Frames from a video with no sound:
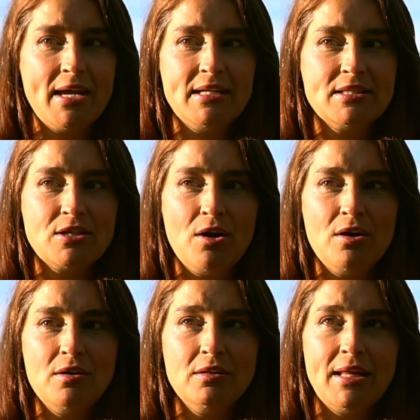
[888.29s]
And it's
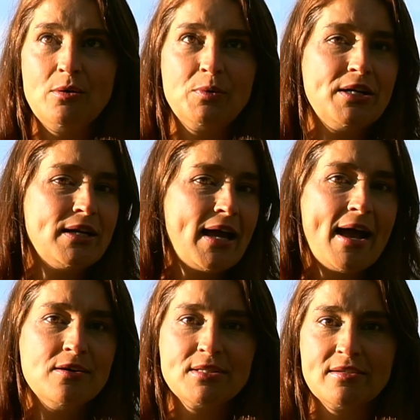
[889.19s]
all like we're in a
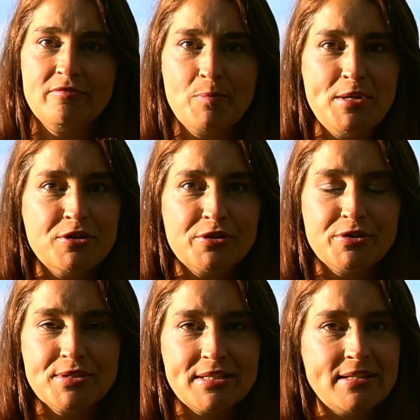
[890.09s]
house of
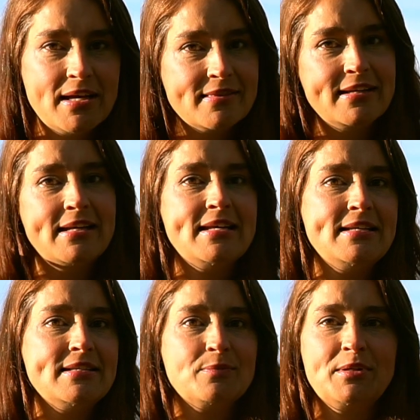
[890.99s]
mirrors, and nothing
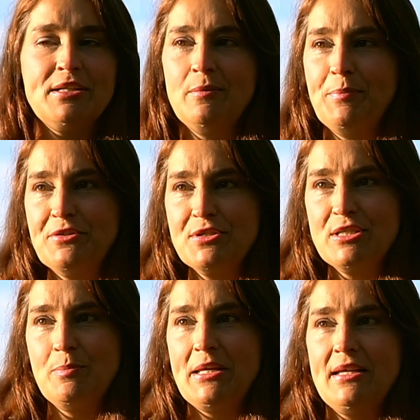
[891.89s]
is what it appears
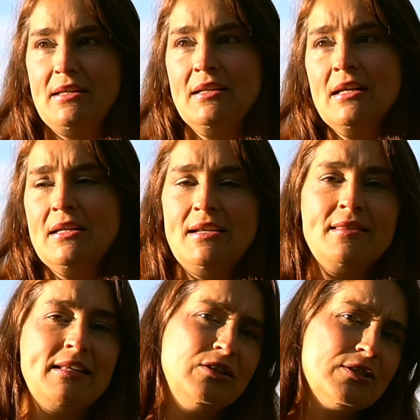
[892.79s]
to be, and
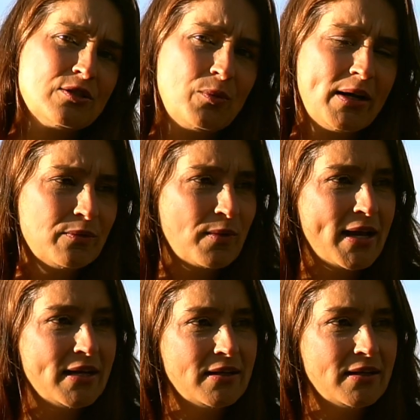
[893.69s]
nothing looks quite right.